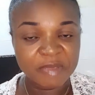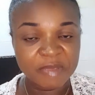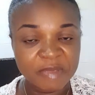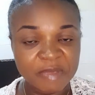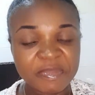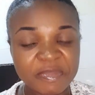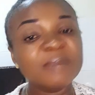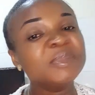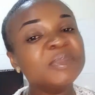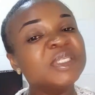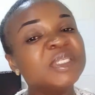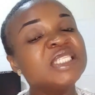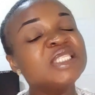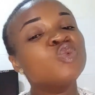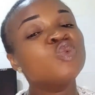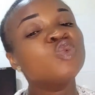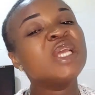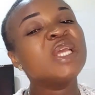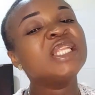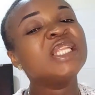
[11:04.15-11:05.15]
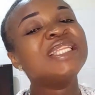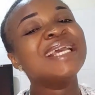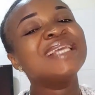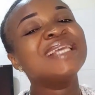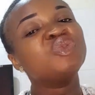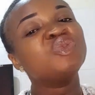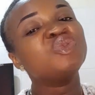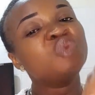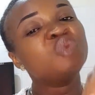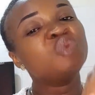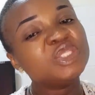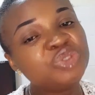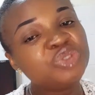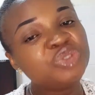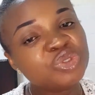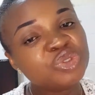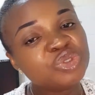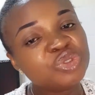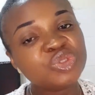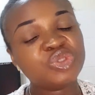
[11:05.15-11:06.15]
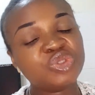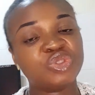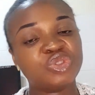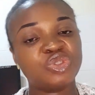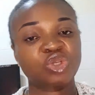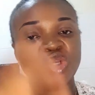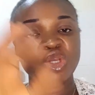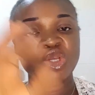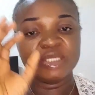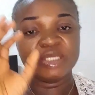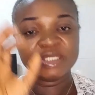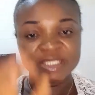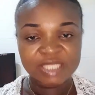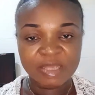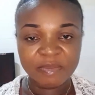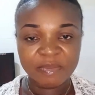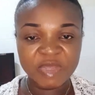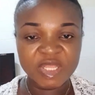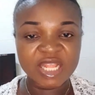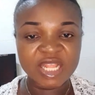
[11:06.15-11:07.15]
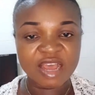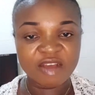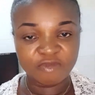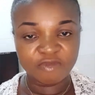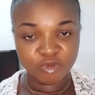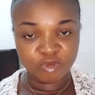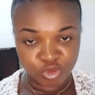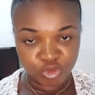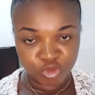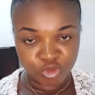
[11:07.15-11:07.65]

means when there is reduced seminal volume.